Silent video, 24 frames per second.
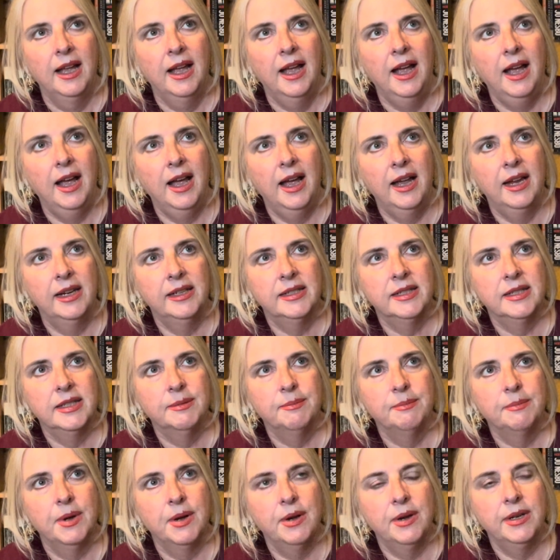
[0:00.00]
And
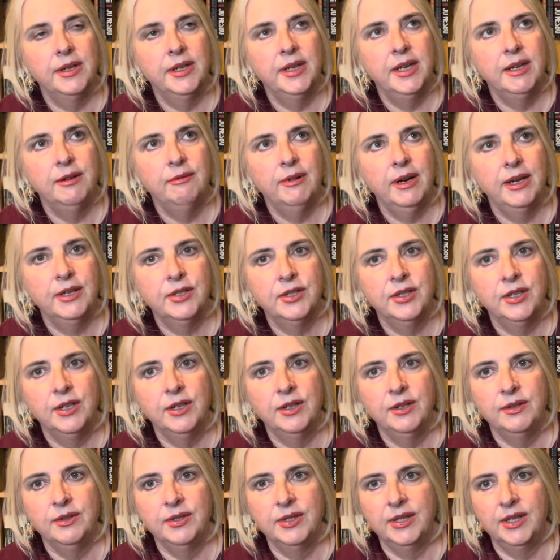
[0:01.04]
Marnie
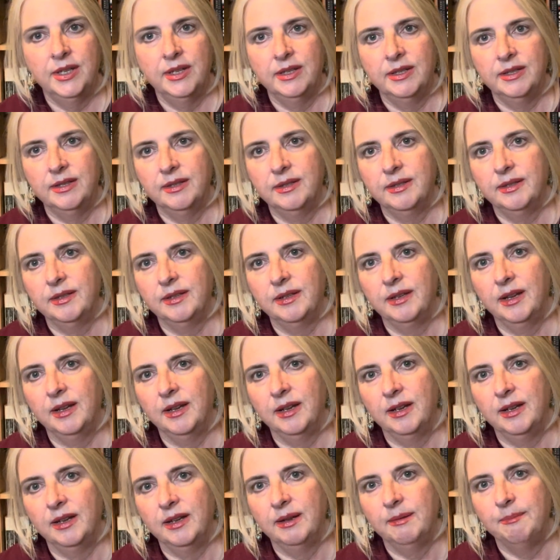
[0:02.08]
rescues this
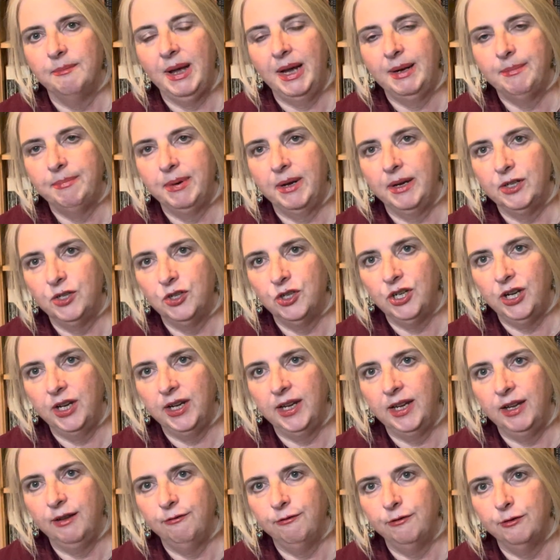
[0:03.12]
magpie chick.
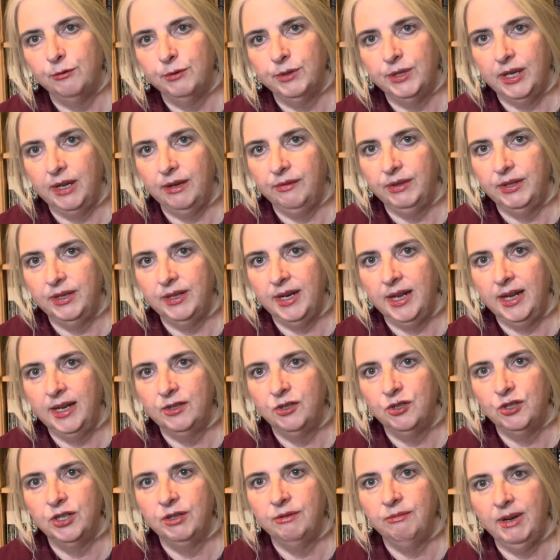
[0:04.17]
It falls out of the nest.
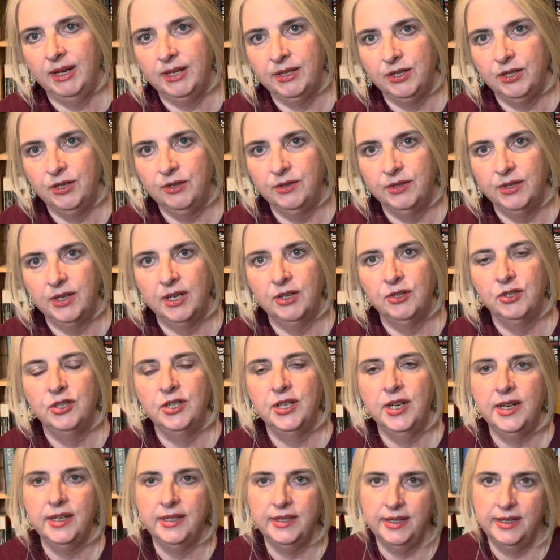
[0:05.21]
She rescues it. She
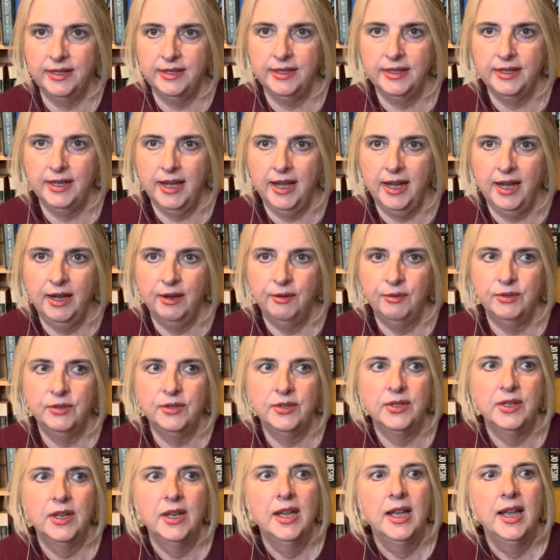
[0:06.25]
takes it into the
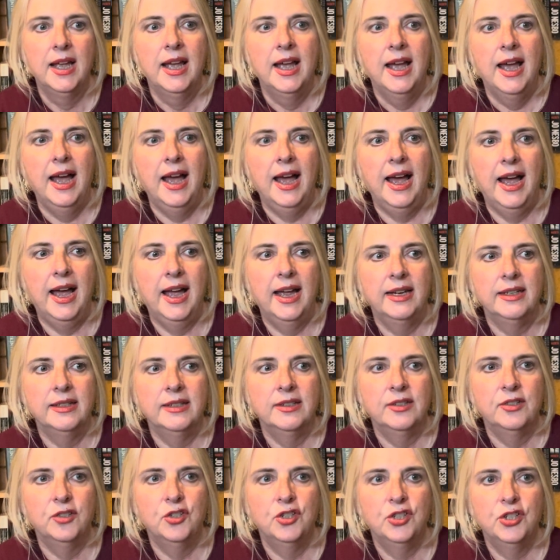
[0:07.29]
house,
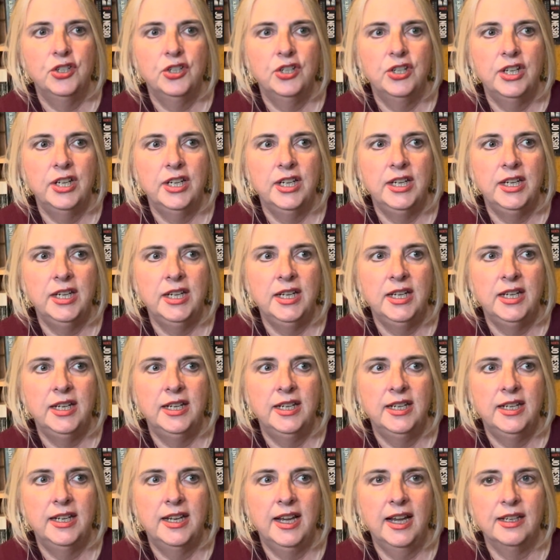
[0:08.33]
and she
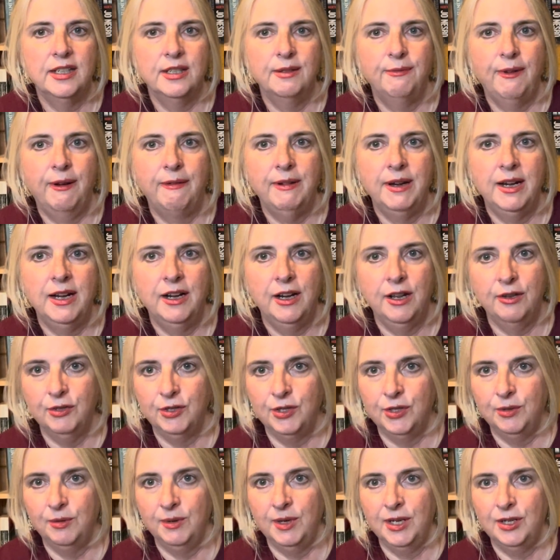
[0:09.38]
gets very close
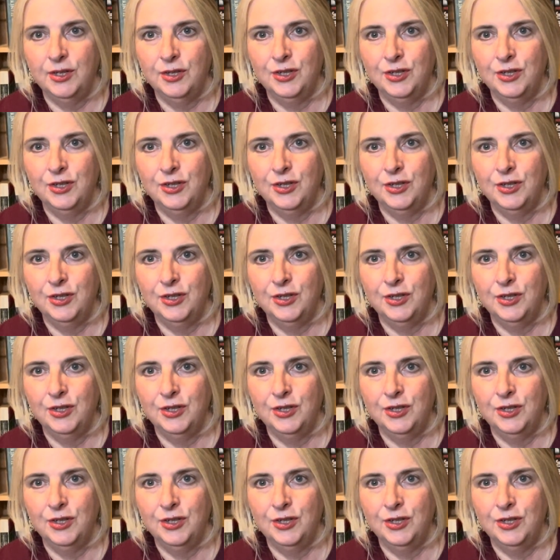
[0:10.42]
to it.